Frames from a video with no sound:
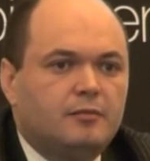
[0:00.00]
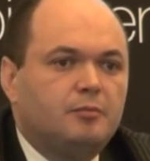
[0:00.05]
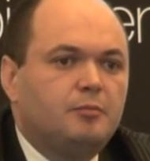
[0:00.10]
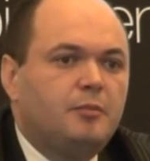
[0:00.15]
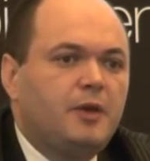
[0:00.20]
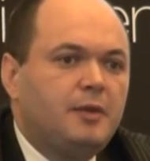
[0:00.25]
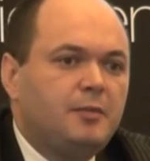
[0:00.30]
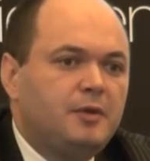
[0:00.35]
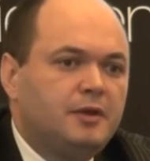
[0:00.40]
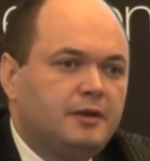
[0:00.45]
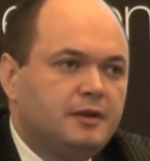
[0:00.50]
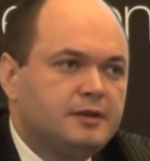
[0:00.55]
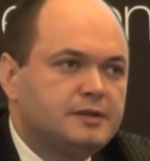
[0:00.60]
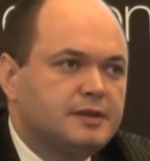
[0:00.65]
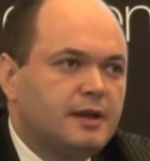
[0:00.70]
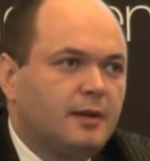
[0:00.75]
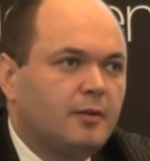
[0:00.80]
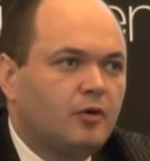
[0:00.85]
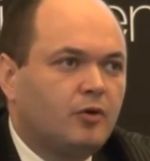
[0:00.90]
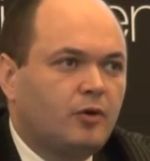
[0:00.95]
Maybe there is
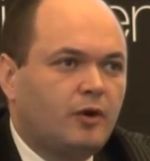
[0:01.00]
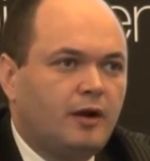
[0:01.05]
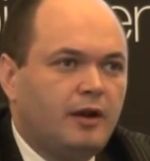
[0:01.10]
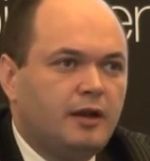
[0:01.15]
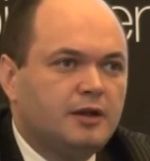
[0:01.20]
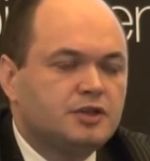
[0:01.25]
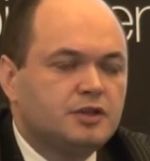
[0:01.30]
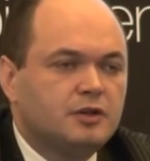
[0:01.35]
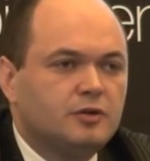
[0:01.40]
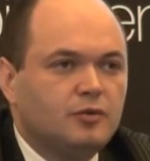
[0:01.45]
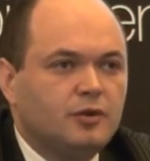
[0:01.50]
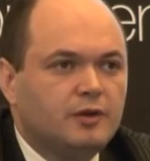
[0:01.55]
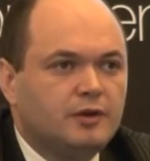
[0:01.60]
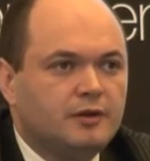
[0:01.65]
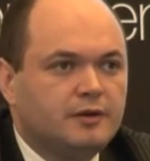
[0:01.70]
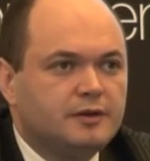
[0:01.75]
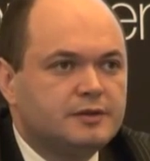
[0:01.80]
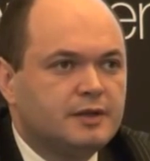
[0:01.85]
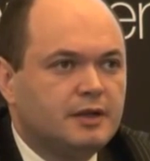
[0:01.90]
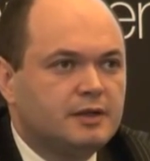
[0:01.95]
some correlation with
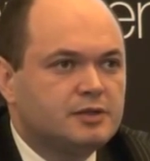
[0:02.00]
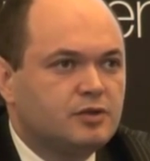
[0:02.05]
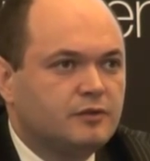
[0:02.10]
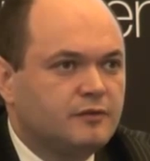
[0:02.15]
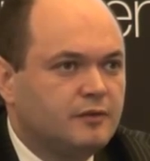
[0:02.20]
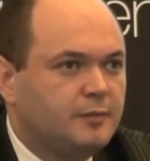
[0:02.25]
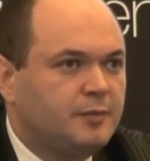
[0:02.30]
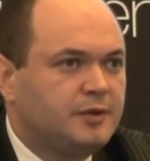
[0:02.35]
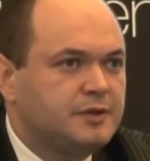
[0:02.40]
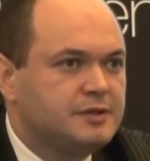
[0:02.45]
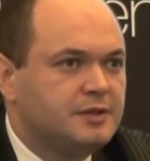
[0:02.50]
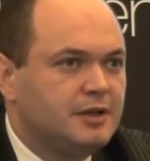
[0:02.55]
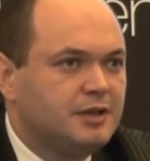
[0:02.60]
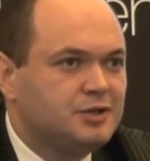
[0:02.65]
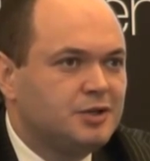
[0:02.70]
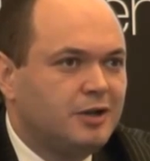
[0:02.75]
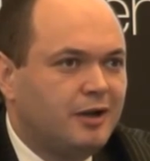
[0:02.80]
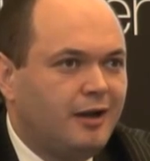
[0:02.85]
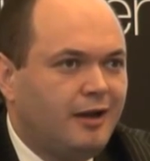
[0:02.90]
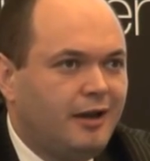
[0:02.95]
the results of the
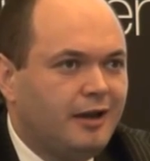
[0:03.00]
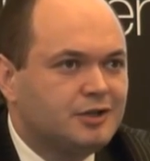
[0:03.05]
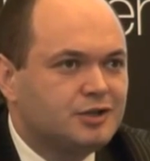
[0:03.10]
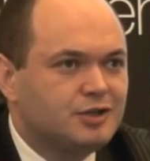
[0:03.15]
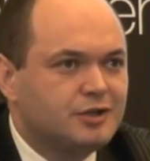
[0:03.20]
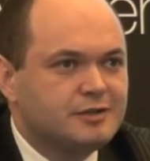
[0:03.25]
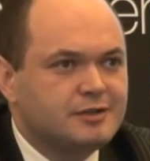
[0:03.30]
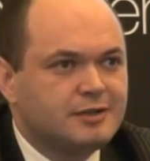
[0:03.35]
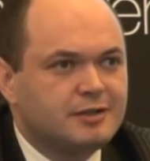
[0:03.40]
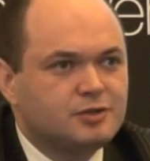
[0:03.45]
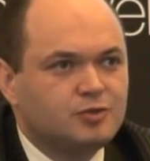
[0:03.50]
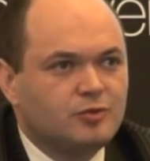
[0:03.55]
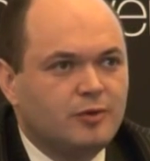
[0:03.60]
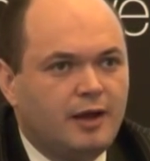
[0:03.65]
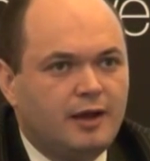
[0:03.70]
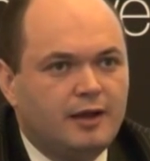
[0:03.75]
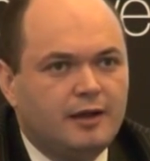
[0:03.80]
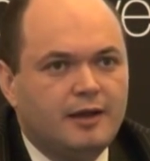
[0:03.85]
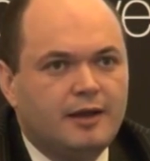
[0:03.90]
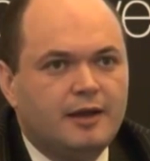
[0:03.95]
presidential elections as
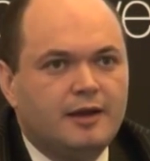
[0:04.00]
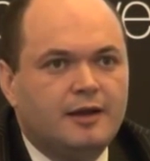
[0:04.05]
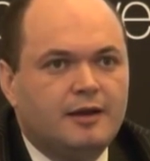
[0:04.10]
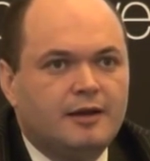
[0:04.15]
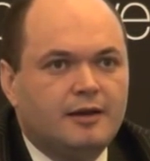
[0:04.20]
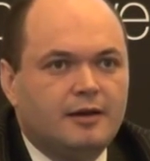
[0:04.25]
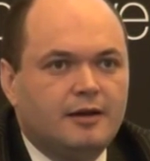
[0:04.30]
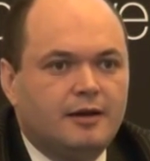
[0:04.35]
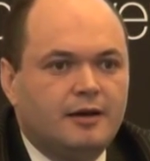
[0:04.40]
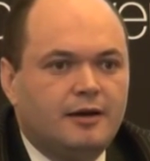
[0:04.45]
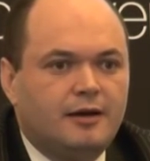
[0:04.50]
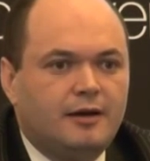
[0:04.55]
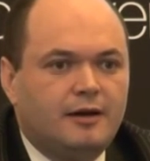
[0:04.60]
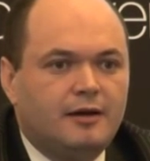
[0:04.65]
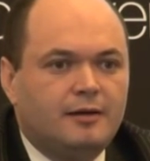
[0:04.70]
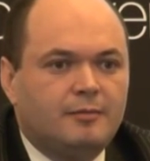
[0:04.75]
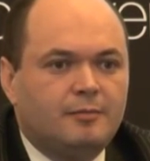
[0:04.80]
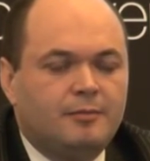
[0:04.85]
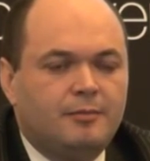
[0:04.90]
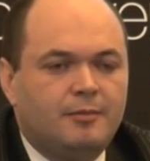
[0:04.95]
well,
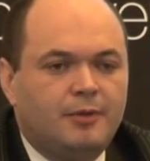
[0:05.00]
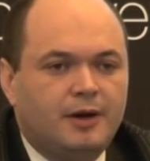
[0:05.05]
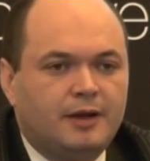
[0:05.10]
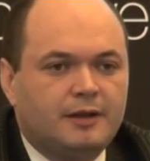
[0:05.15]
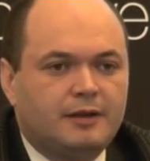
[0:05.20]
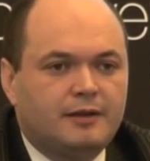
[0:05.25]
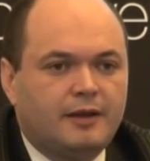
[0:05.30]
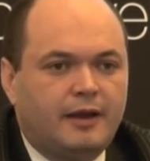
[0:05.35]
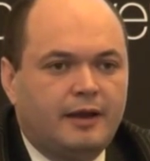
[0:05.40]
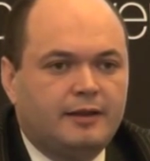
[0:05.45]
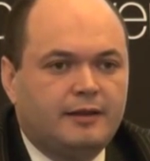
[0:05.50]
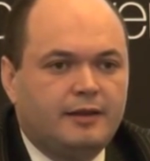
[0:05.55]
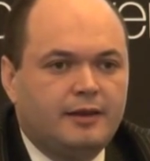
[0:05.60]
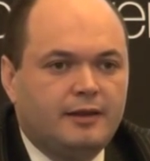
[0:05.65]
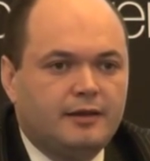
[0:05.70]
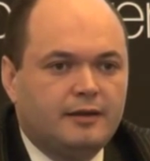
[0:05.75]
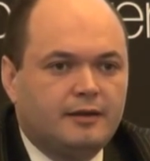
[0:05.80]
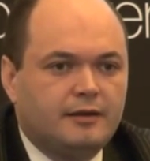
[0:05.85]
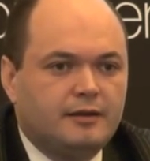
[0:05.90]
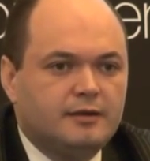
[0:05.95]
uh, but I
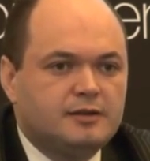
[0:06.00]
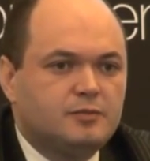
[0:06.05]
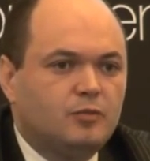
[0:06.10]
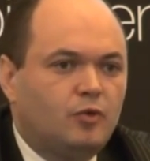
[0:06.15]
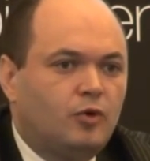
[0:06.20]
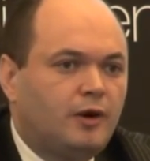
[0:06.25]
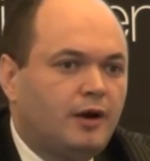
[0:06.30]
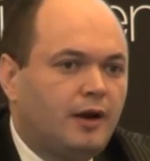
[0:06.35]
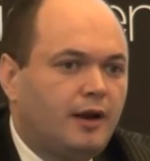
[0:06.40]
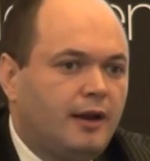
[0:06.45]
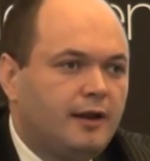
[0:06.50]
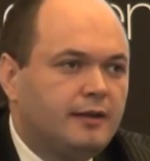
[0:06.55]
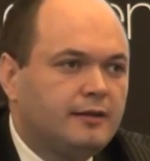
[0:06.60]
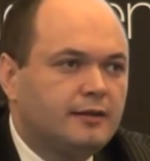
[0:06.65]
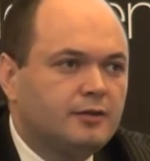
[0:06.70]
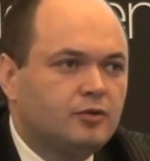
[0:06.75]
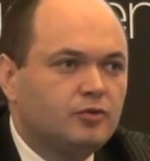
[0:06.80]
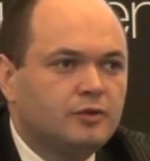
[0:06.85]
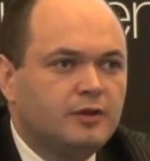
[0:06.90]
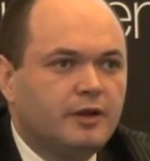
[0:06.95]
think it's more
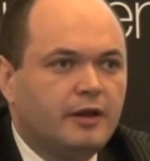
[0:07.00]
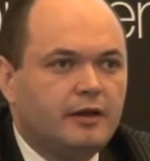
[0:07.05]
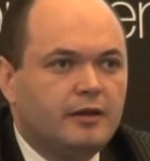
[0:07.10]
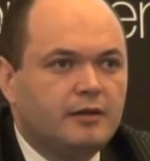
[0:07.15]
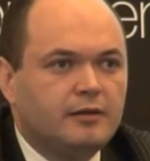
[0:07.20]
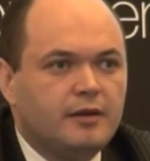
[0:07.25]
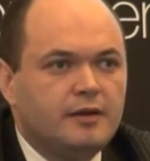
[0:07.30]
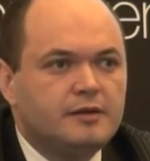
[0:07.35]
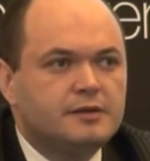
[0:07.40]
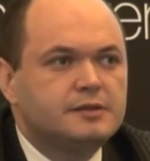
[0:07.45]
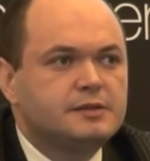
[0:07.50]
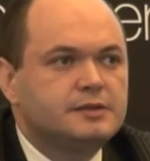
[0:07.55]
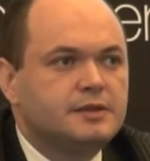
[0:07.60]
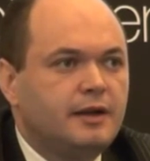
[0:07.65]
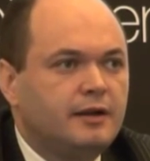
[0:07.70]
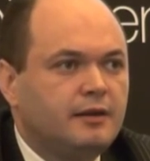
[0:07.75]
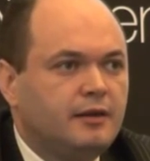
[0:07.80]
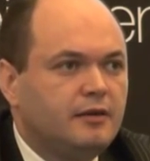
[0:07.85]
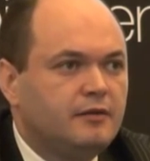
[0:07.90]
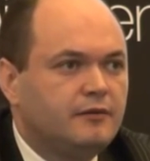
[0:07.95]
related to the interest
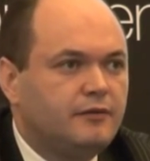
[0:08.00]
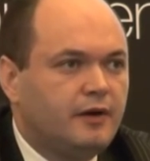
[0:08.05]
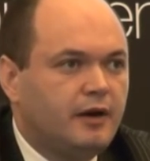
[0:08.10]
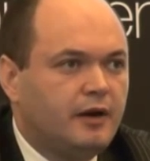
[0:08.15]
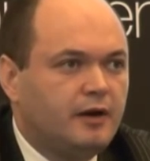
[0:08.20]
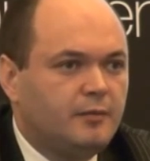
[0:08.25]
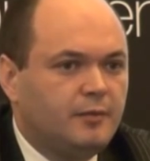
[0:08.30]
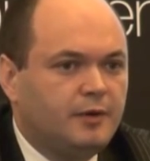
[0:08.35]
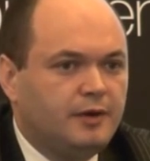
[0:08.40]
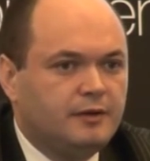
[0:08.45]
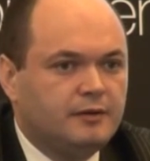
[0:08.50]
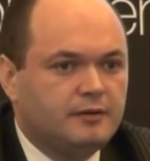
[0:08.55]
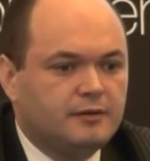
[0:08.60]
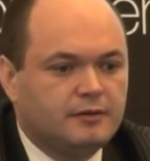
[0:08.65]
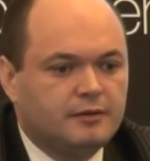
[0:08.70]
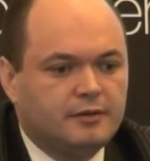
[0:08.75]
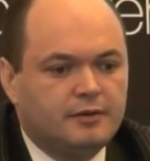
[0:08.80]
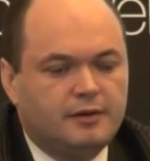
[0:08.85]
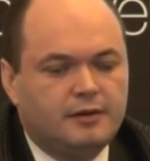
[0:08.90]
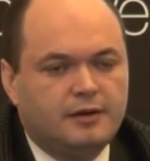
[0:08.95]
rate
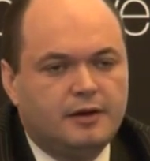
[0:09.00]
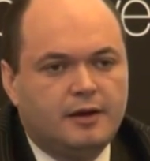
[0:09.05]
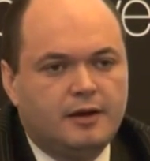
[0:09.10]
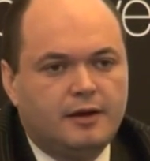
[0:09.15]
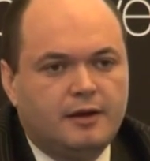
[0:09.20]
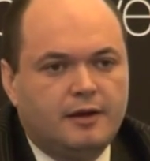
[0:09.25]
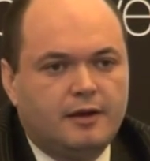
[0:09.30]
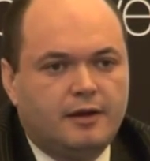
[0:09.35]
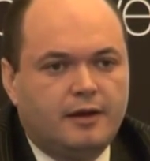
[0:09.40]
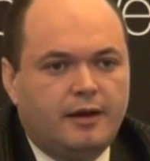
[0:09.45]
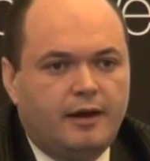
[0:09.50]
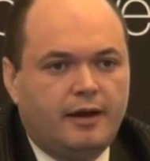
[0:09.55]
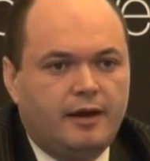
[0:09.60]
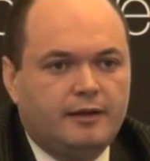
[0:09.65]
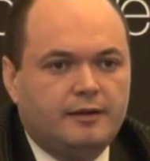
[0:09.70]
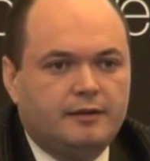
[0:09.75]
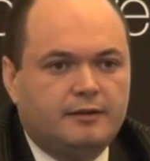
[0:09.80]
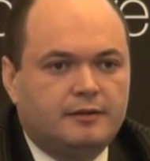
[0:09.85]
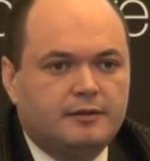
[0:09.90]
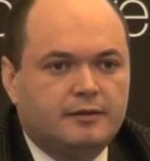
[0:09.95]
environment uh,
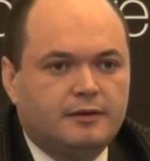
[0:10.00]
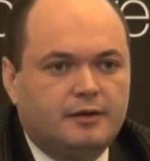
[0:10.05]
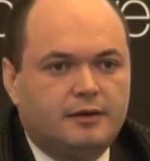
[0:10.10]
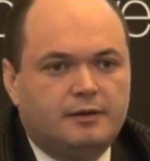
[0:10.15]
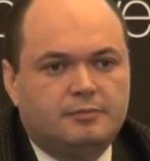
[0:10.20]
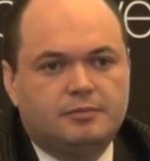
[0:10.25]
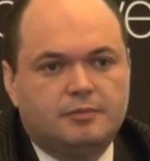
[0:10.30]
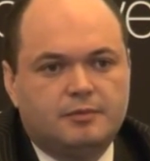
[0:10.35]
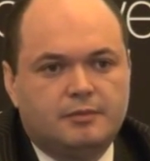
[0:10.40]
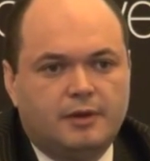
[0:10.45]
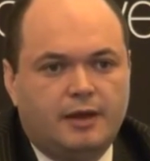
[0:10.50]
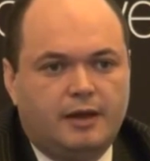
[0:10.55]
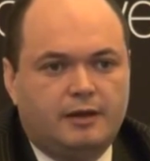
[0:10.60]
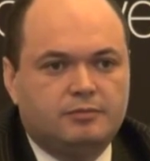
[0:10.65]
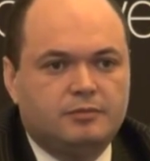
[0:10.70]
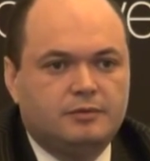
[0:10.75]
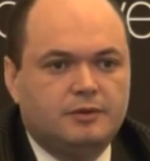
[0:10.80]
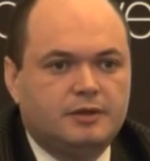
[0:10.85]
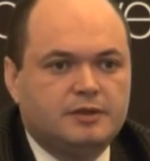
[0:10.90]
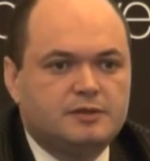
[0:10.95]
and uh, yeah,
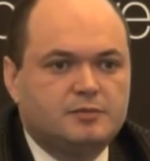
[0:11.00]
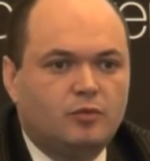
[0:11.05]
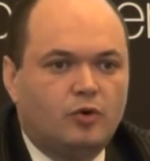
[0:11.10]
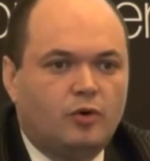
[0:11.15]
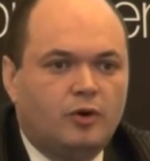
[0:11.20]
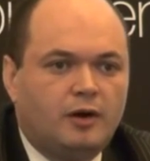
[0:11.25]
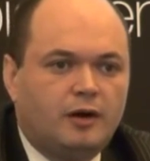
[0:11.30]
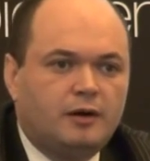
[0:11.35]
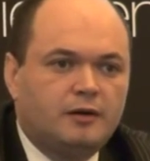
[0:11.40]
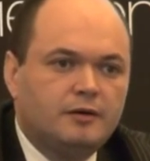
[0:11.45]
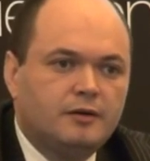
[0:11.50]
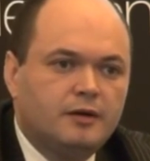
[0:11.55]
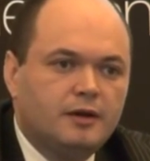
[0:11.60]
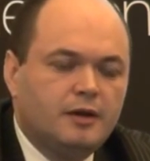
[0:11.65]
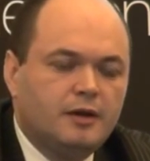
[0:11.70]
there is more